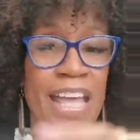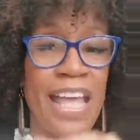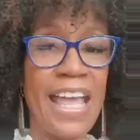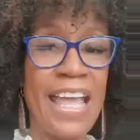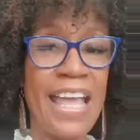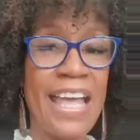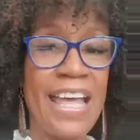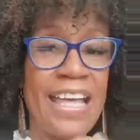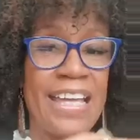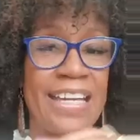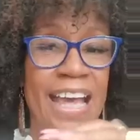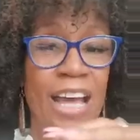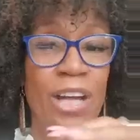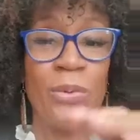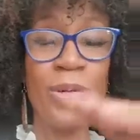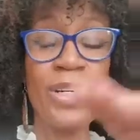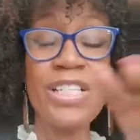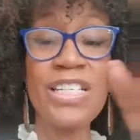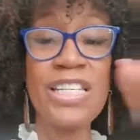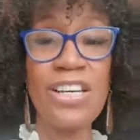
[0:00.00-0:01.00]
And I
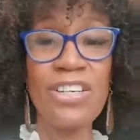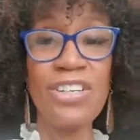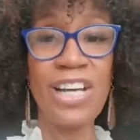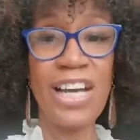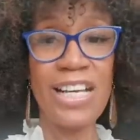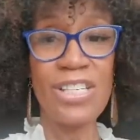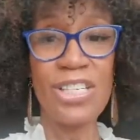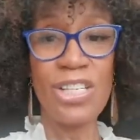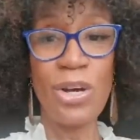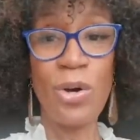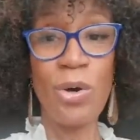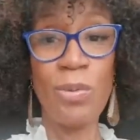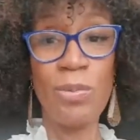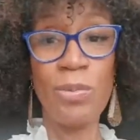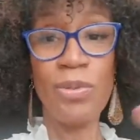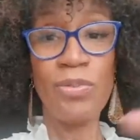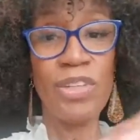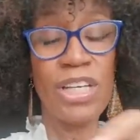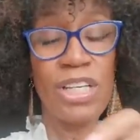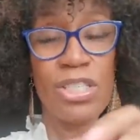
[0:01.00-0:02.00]
don't want to tell you guys the whole
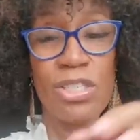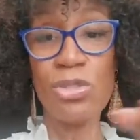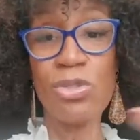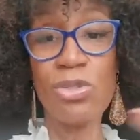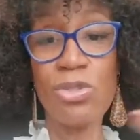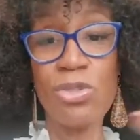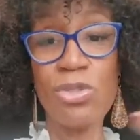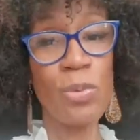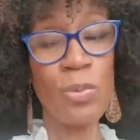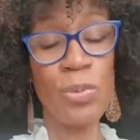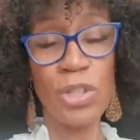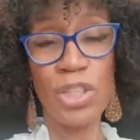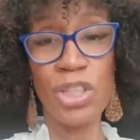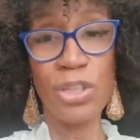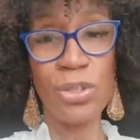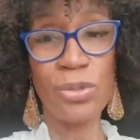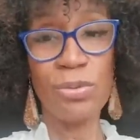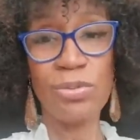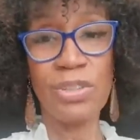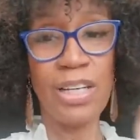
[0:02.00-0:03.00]
movie because it's super
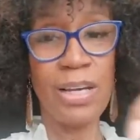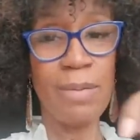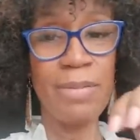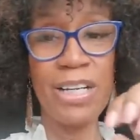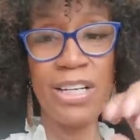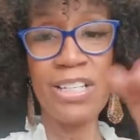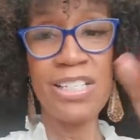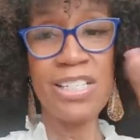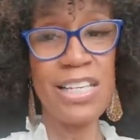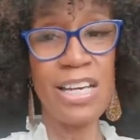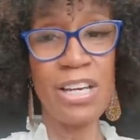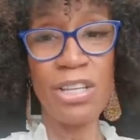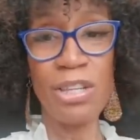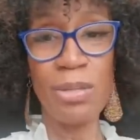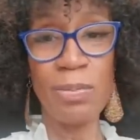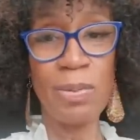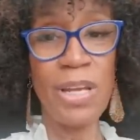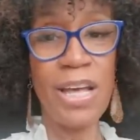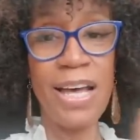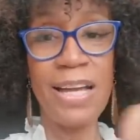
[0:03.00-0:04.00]
cute. And I'm not going to tell you
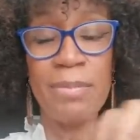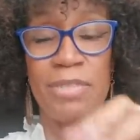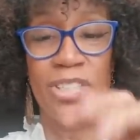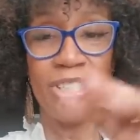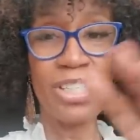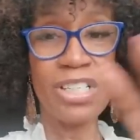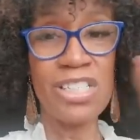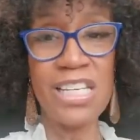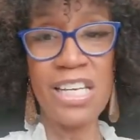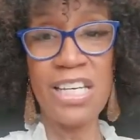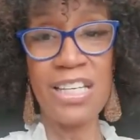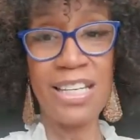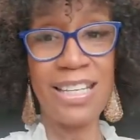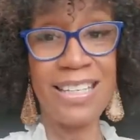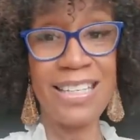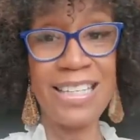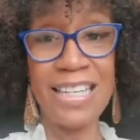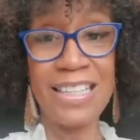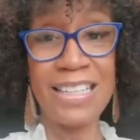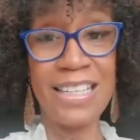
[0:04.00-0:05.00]
the plot. I'm just going to tell you
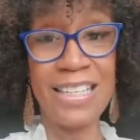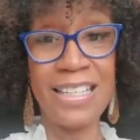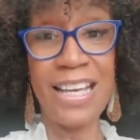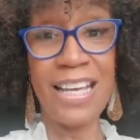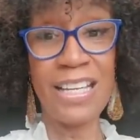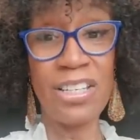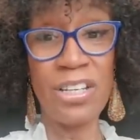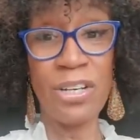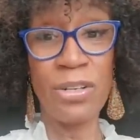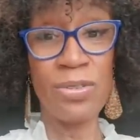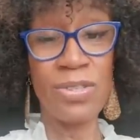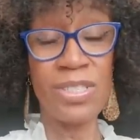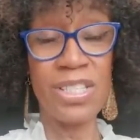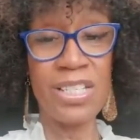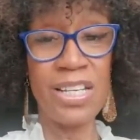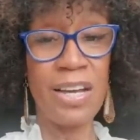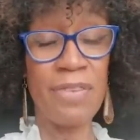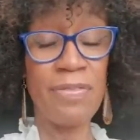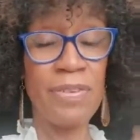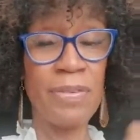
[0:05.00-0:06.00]
the death hoax
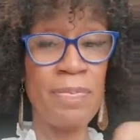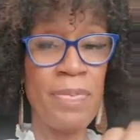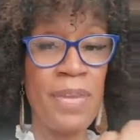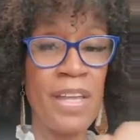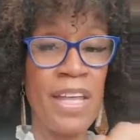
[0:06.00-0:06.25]
stuff.